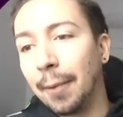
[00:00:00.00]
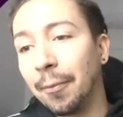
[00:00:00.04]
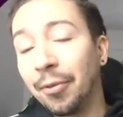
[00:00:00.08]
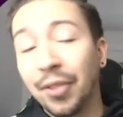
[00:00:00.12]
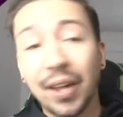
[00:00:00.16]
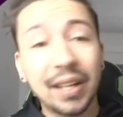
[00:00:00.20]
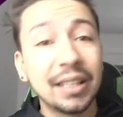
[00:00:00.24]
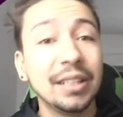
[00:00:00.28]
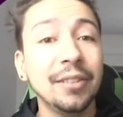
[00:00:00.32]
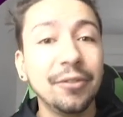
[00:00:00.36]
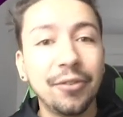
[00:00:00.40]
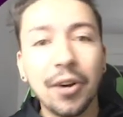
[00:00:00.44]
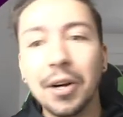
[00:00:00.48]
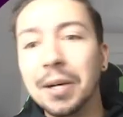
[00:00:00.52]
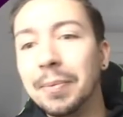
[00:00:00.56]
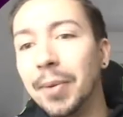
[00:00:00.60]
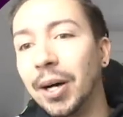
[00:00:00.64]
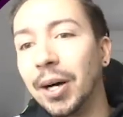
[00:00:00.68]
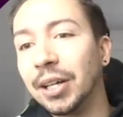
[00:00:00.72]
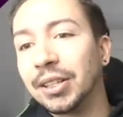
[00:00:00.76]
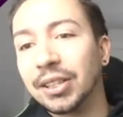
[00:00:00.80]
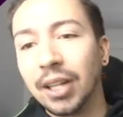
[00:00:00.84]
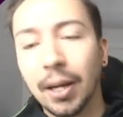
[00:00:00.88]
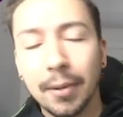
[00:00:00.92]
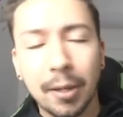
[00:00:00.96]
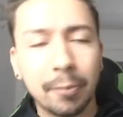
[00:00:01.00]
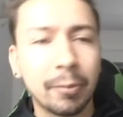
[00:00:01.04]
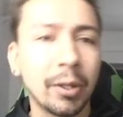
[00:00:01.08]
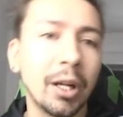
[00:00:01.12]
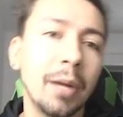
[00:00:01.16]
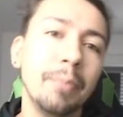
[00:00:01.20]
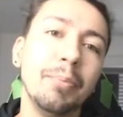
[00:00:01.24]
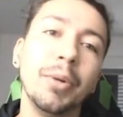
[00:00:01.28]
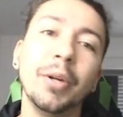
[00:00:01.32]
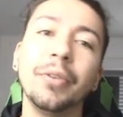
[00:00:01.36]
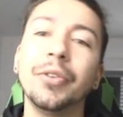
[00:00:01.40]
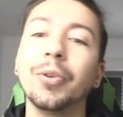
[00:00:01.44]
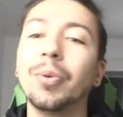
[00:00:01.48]
Thank you very much. And I'm
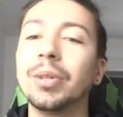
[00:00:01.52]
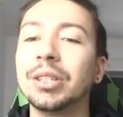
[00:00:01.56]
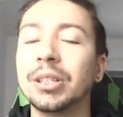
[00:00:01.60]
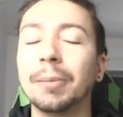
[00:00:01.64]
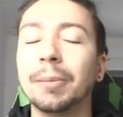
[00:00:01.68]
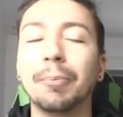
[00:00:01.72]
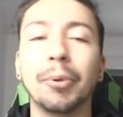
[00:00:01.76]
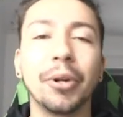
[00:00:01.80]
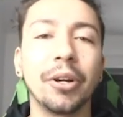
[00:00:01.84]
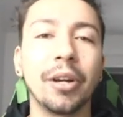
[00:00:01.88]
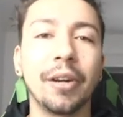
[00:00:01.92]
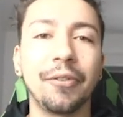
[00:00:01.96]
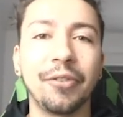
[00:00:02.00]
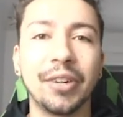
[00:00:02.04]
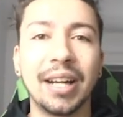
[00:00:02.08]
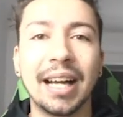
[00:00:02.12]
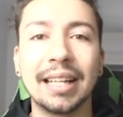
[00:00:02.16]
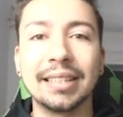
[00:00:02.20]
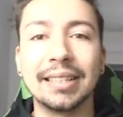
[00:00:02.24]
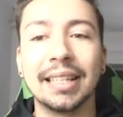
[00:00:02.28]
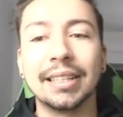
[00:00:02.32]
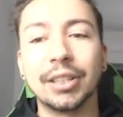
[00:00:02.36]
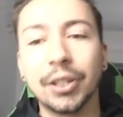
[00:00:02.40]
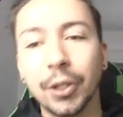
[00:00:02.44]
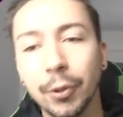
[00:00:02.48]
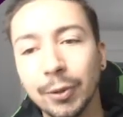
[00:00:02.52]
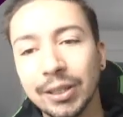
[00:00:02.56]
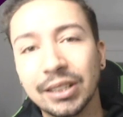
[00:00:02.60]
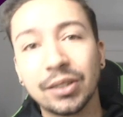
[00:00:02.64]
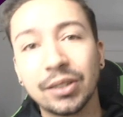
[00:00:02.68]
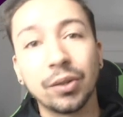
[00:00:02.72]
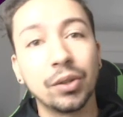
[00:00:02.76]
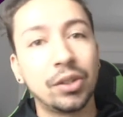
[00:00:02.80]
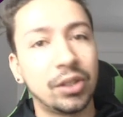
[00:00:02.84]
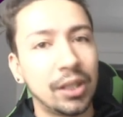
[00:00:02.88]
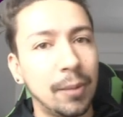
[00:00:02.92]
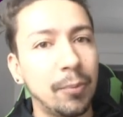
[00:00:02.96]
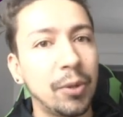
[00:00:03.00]
going to move you on to Bruno Fernandes, who
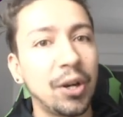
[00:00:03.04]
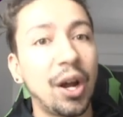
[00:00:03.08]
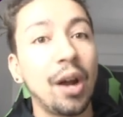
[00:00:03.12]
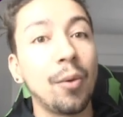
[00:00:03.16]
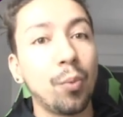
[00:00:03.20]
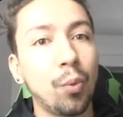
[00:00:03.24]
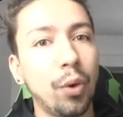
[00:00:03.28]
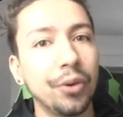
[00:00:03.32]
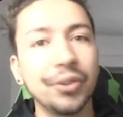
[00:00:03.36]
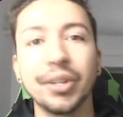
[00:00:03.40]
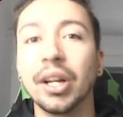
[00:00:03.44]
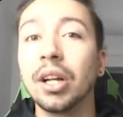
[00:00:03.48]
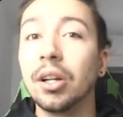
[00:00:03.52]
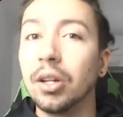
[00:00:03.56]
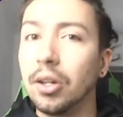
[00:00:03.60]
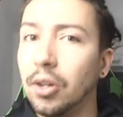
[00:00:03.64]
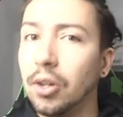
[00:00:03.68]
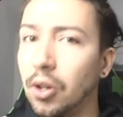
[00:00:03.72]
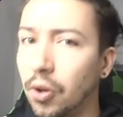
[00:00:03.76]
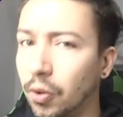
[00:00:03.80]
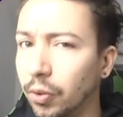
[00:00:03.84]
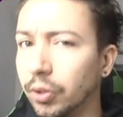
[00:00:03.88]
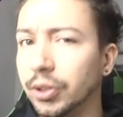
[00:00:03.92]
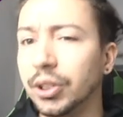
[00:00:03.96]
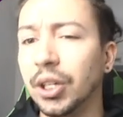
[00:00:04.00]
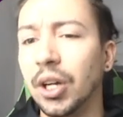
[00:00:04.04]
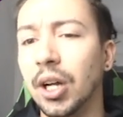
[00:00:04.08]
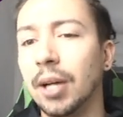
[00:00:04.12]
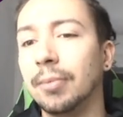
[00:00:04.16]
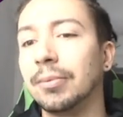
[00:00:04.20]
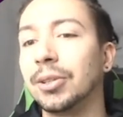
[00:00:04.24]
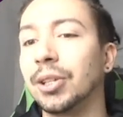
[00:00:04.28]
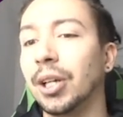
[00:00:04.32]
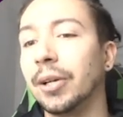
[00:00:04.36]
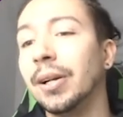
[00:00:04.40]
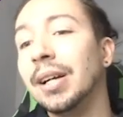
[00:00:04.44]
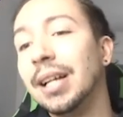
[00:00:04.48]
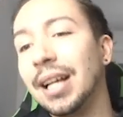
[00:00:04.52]
is someone I want long
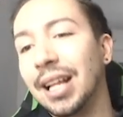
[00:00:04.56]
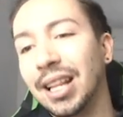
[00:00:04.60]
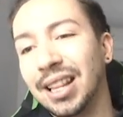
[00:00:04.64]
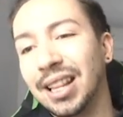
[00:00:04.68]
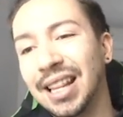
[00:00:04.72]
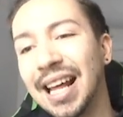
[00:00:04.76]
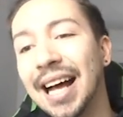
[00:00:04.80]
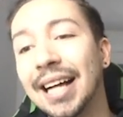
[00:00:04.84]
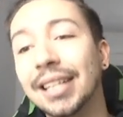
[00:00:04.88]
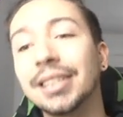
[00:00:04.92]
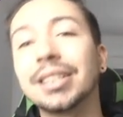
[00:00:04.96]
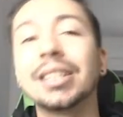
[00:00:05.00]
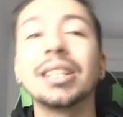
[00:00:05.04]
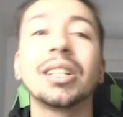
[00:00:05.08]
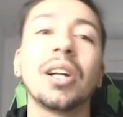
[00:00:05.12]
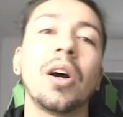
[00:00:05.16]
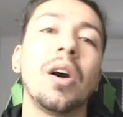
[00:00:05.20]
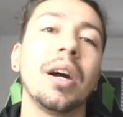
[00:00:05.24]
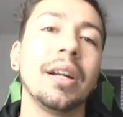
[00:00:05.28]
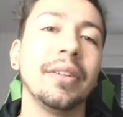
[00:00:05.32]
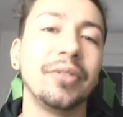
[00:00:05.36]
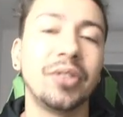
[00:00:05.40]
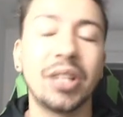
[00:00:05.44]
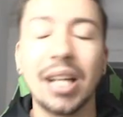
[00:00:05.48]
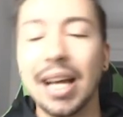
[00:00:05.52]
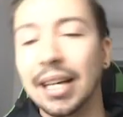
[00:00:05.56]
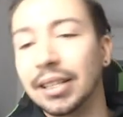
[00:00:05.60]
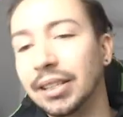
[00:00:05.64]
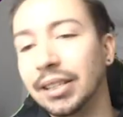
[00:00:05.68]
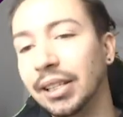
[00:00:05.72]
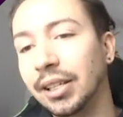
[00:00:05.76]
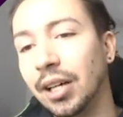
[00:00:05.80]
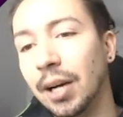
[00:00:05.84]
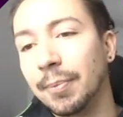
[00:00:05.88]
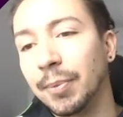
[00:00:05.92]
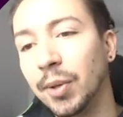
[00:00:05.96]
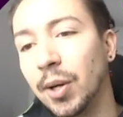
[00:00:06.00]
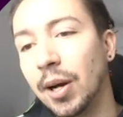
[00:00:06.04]
term. So that's the kind of
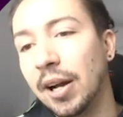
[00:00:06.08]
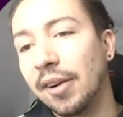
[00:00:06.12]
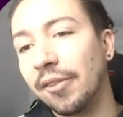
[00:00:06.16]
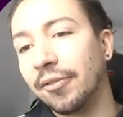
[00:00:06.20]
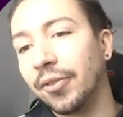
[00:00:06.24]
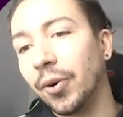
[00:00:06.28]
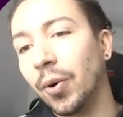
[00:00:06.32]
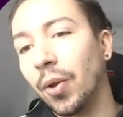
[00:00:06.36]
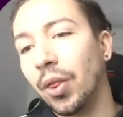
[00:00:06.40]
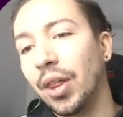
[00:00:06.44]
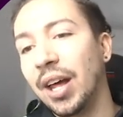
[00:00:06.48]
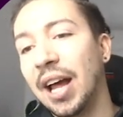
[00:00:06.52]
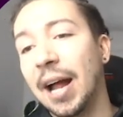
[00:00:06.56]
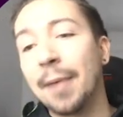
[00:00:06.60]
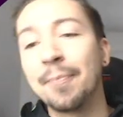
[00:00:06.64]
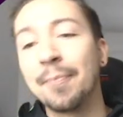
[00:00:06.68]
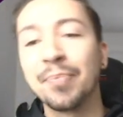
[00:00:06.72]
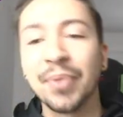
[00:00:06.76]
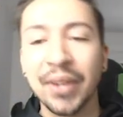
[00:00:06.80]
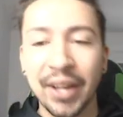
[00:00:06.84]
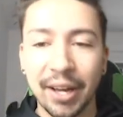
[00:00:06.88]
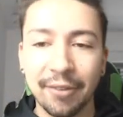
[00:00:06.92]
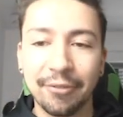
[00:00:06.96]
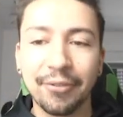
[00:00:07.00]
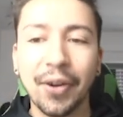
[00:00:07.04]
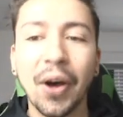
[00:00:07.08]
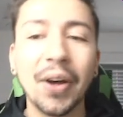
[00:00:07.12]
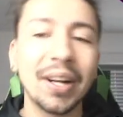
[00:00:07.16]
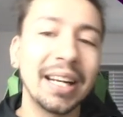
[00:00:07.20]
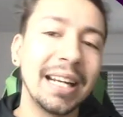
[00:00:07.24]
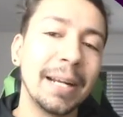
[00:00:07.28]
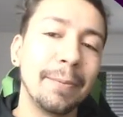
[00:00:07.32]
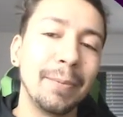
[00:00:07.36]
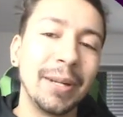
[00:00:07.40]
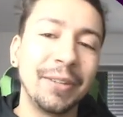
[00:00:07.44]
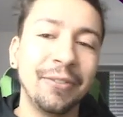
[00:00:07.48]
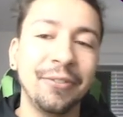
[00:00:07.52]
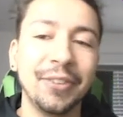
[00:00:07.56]
tactic I'm going for there. And
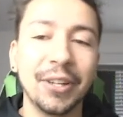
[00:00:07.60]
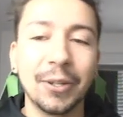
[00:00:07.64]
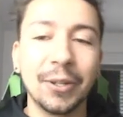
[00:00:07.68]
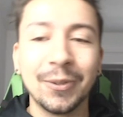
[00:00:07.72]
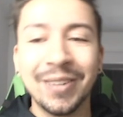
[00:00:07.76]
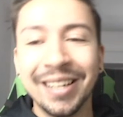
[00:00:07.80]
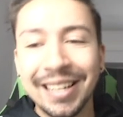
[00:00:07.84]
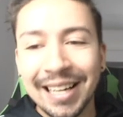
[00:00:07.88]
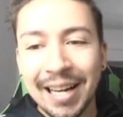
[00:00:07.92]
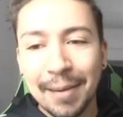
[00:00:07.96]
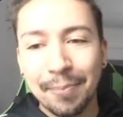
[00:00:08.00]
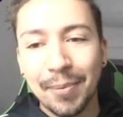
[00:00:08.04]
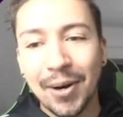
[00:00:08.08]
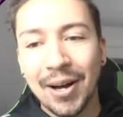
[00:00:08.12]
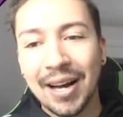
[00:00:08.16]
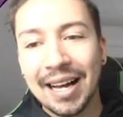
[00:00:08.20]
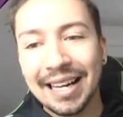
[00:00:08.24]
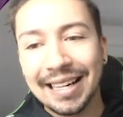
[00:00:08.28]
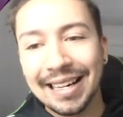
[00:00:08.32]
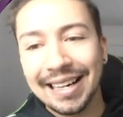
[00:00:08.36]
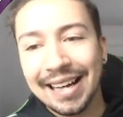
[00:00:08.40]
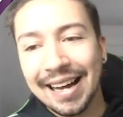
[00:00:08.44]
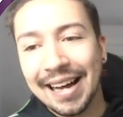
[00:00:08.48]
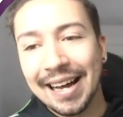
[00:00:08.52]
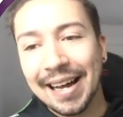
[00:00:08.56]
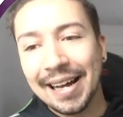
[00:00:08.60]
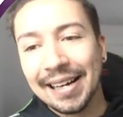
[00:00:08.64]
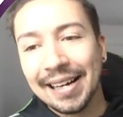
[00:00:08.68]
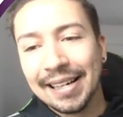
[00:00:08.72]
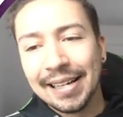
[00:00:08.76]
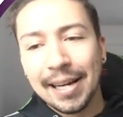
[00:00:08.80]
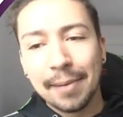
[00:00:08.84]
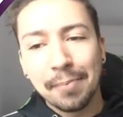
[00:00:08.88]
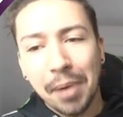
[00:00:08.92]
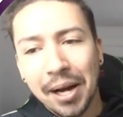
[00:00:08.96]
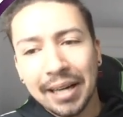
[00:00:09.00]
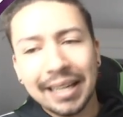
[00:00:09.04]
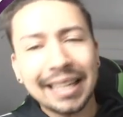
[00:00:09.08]
finally, in midfield, my,
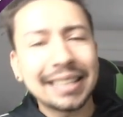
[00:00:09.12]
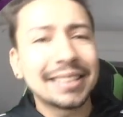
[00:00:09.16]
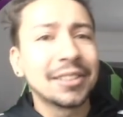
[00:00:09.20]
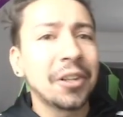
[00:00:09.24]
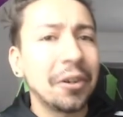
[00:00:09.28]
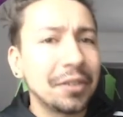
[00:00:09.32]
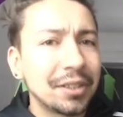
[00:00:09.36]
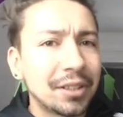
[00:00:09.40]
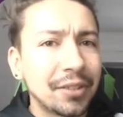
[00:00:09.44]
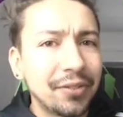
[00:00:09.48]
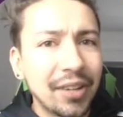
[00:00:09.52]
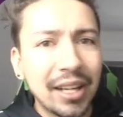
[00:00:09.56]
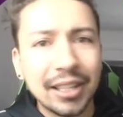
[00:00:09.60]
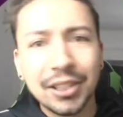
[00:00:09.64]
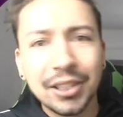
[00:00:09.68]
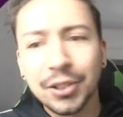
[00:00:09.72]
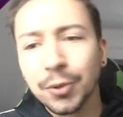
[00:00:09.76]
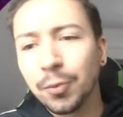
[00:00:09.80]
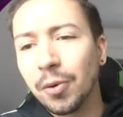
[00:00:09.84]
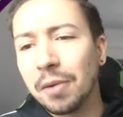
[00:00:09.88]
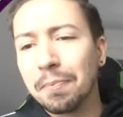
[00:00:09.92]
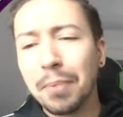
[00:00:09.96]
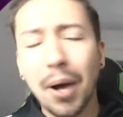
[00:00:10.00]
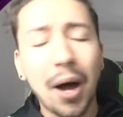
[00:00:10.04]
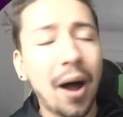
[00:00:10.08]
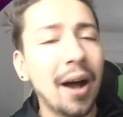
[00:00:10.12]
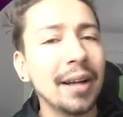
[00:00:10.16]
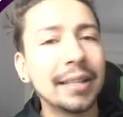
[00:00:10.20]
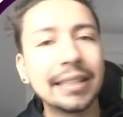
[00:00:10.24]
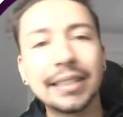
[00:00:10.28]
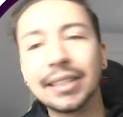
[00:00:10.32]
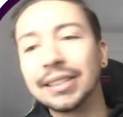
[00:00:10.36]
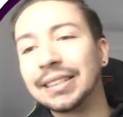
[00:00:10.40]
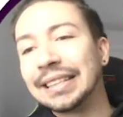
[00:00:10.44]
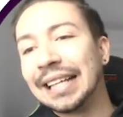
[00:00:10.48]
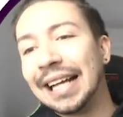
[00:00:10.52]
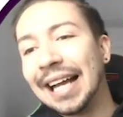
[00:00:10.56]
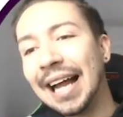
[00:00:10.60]
I guess, controversial one, but
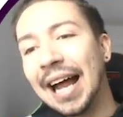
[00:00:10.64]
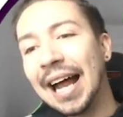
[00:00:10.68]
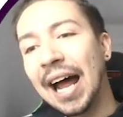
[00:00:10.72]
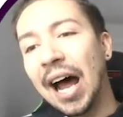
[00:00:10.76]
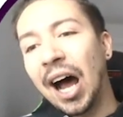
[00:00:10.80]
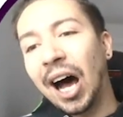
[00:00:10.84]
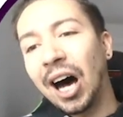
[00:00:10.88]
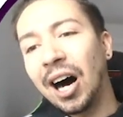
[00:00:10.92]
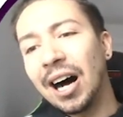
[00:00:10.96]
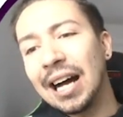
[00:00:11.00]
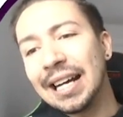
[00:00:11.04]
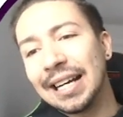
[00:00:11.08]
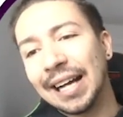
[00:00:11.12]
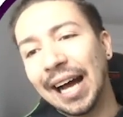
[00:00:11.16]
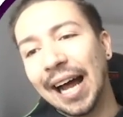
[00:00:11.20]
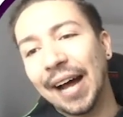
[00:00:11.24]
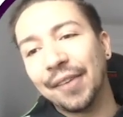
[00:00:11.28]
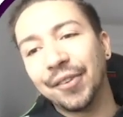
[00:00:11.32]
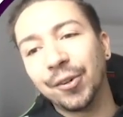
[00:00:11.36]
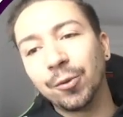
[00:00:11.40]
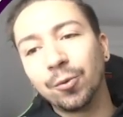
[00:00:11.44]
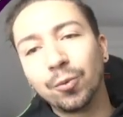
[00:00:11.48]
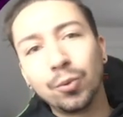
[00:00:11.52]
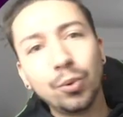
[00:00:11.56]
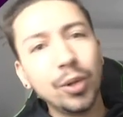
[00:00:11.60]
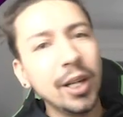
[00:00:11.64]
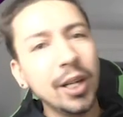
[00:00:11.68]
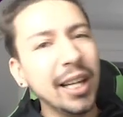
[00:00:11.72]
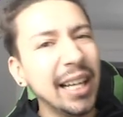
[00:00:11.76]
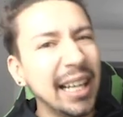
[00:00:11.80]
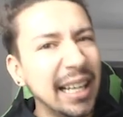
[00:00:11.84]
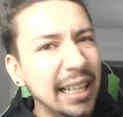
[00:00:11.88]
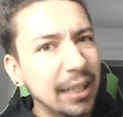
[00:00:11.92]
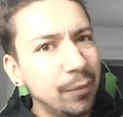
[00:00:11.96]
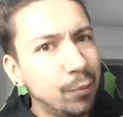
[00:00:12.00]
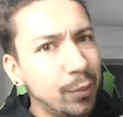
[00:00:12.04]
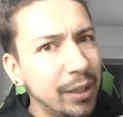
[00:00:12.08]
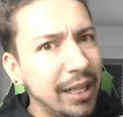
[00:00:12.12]
I have a
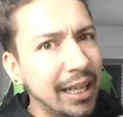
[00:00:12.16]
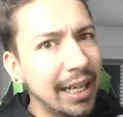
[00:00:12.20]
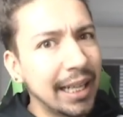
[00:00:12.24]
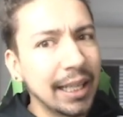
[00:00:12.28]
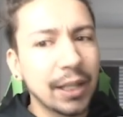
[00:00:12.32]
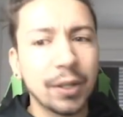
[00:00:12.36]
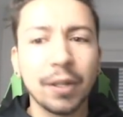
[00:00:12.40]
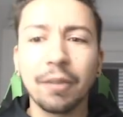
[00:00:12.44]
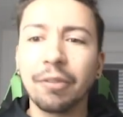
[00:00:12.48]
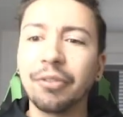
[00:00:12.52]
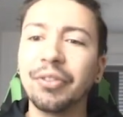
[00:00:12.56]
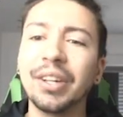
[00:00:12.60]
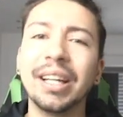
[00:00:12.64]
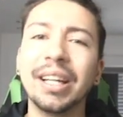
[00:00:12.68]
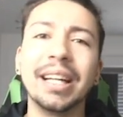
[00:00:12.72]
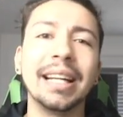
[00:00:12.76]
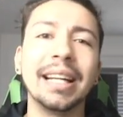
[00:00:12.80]
really, really good